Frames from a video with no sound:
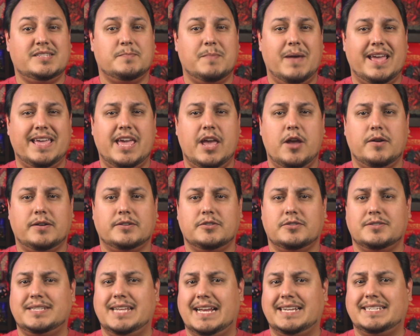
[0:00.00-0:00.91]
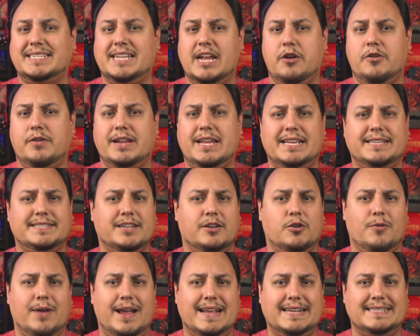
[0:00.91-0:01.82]
my character's dexterity isn't
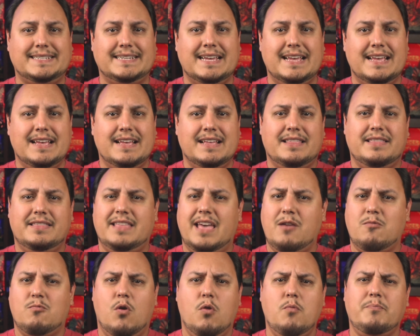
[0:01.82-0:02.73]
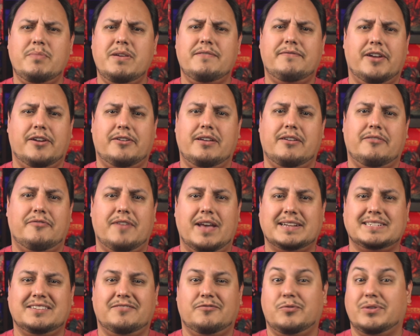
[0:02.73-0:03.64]
great, they won't be very
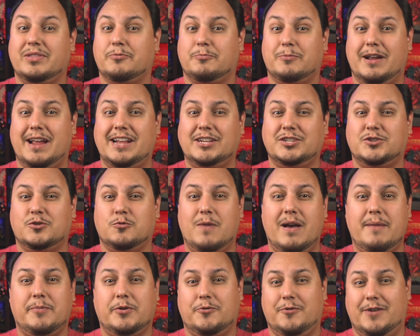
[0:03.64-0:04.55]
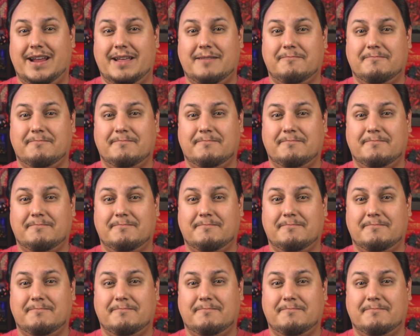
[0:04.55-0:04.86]
effective with ranged weaponry.